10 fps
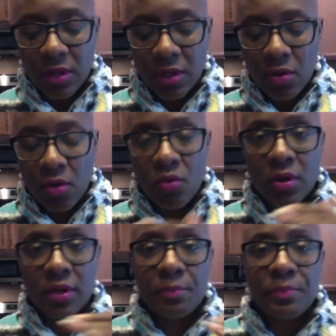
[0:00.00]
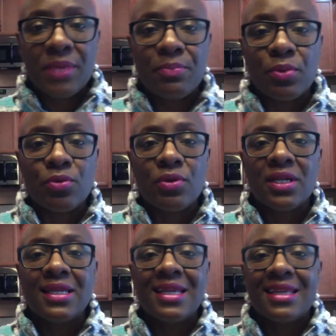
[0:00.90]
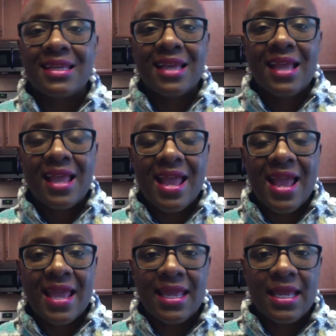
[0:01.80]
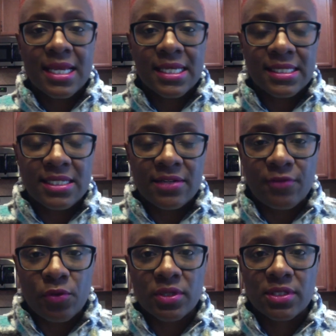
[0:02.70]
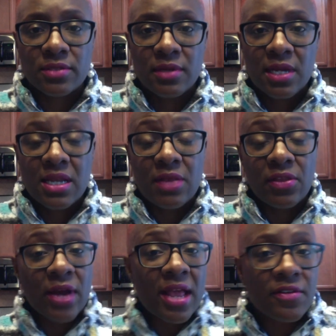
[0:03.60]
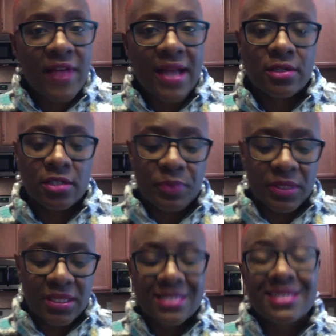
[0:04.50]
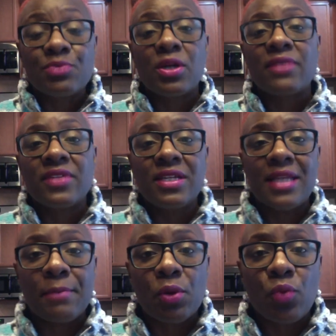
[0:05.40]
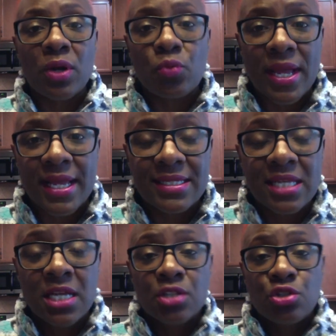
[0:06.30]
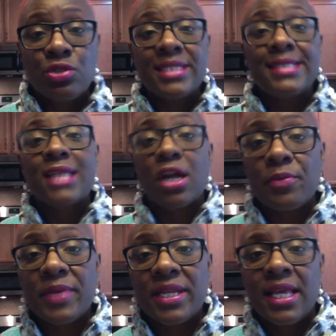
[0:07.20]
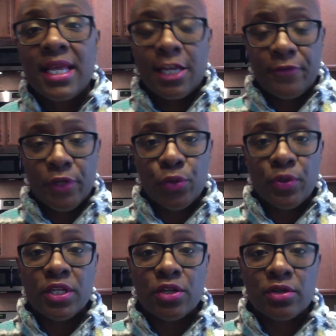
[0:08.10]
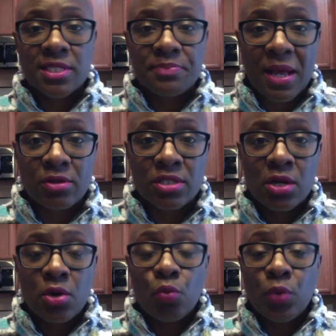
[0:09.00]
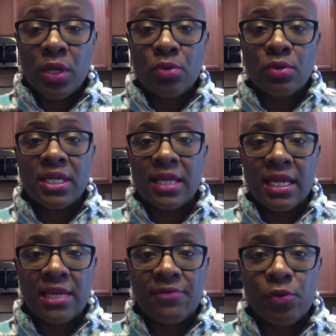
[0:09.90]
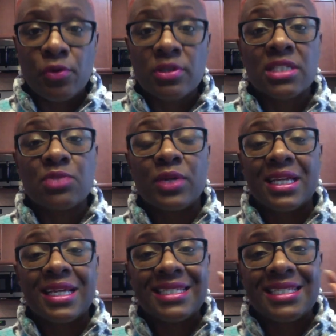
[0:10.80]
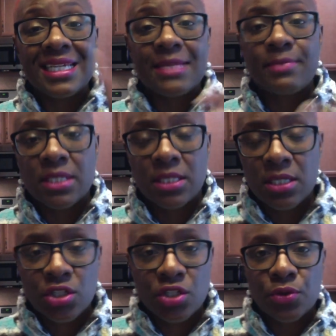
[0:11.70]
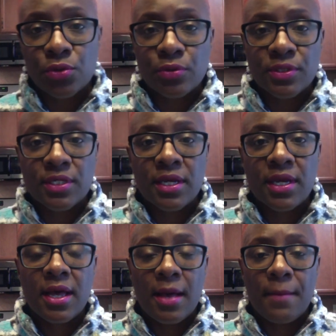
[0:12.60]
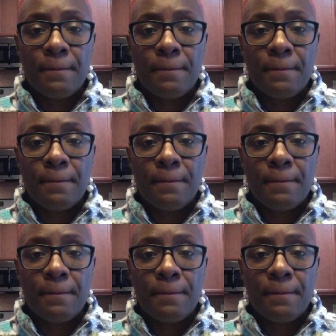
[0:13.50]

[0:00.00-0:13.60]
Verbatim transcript: on people getting a divorce. Now, there are other factors, but this is one of the number one ways to determine if you and your spouse will get a divorce is when contempt shows up.